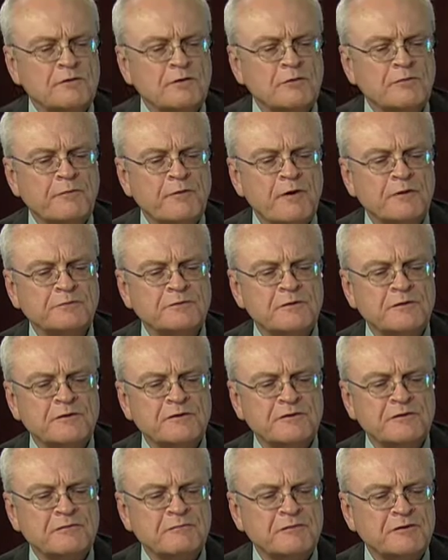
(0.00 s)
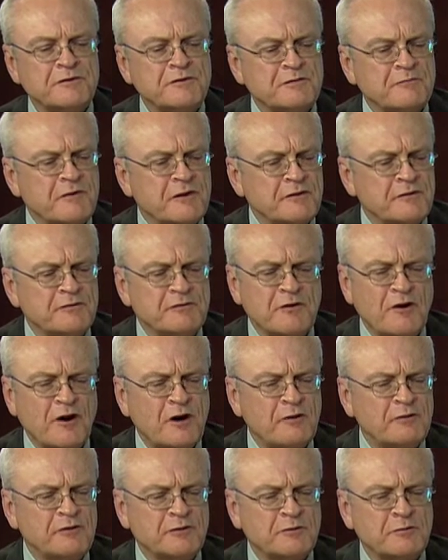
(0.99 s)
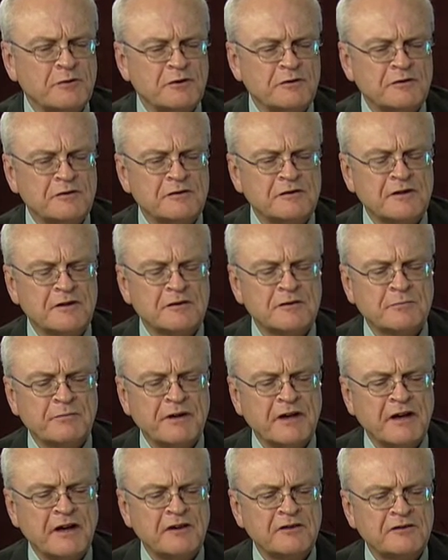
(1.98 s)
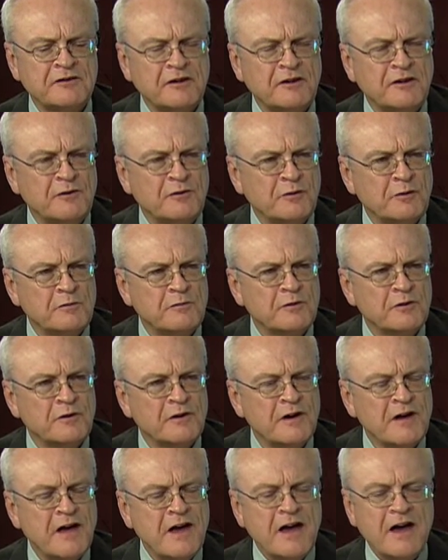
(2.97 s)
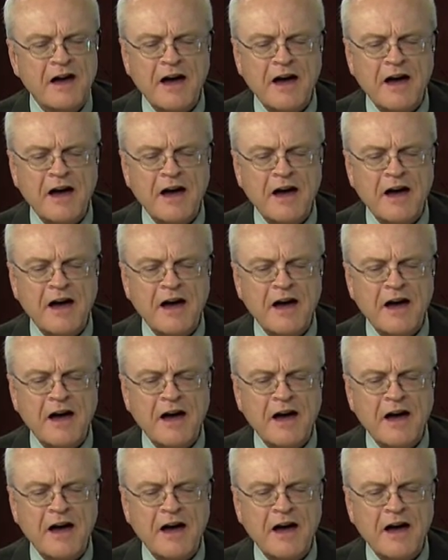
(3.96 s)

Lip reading: You know, Faulkner was the one who's always quoted, the past ain't over.